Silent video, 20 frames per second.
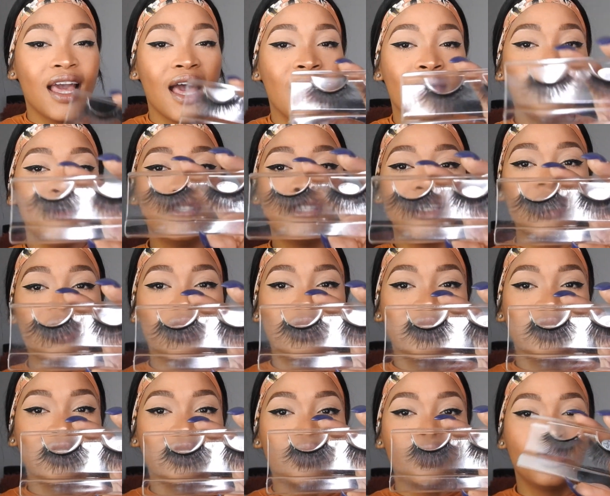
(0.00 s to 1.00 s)
I'm using
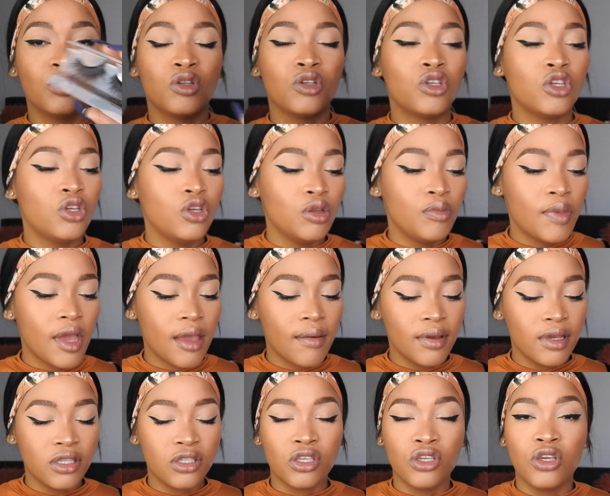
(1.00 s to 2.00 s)
these little cute
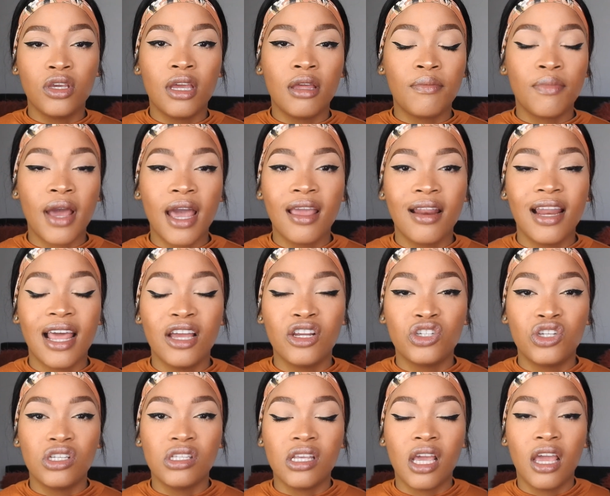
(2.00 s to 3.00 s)
babies. You can buy
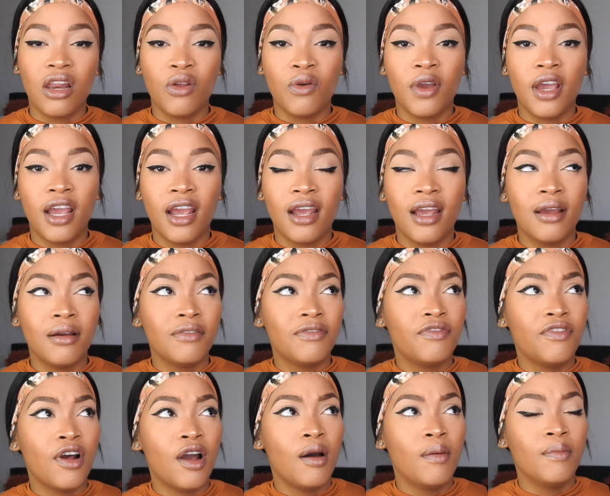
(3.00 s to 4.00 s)
lashes anywhere
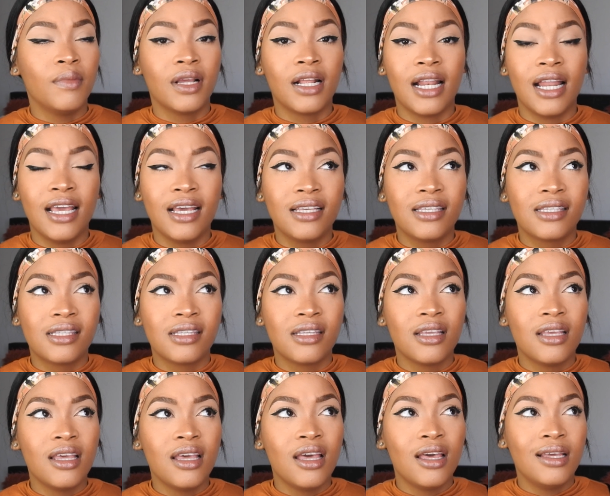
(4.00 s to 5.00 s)
from Clicks,
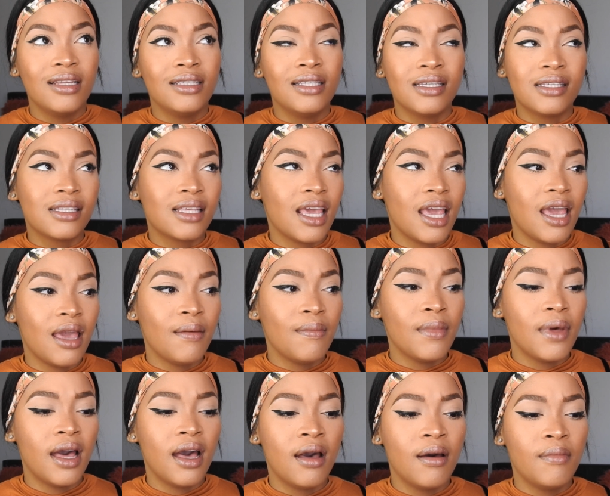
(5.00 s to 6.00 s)

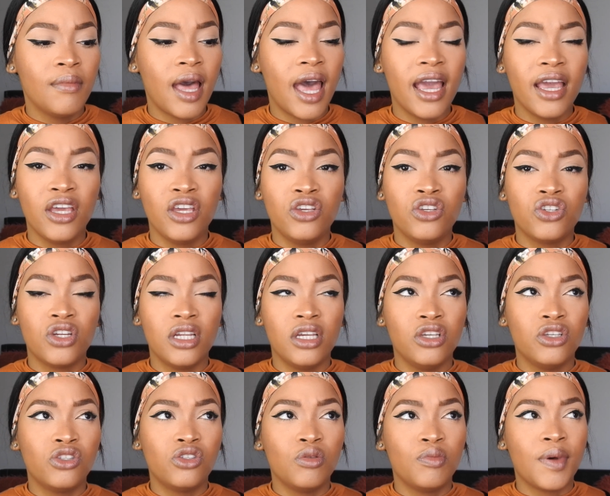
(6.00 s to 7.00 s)
Discam. I usually
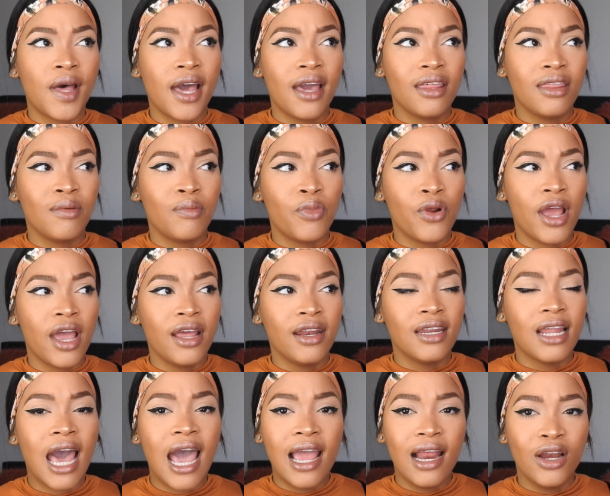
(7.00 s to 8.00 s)
used to buy the
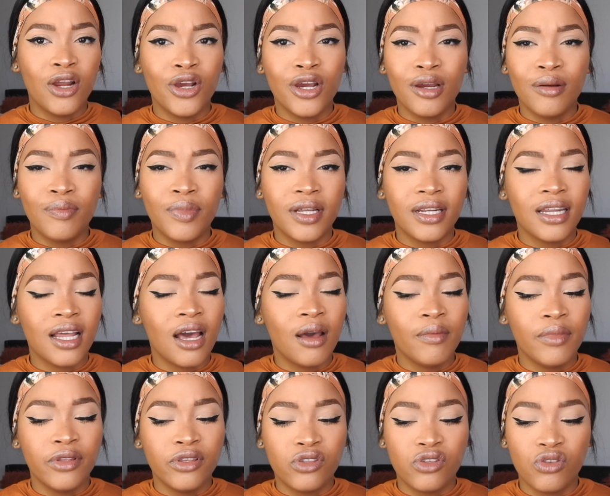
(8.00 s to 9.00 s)
brand Eyebrow, but now
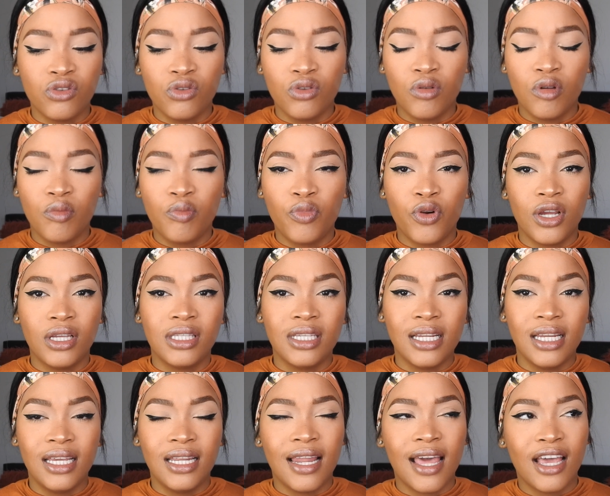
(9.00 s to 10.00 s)
I'm into
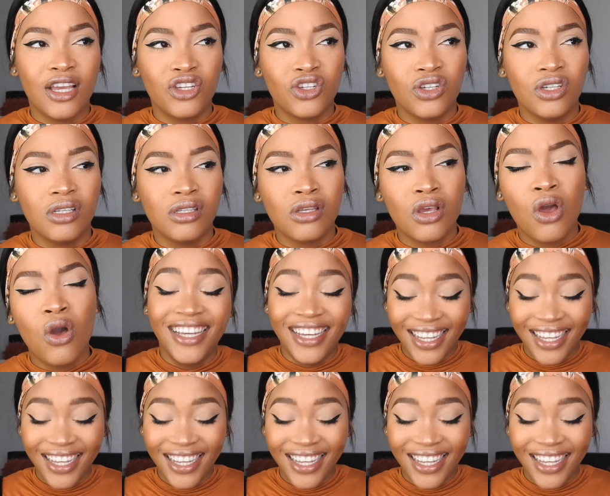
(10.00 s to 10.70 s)
Pretty Lashes.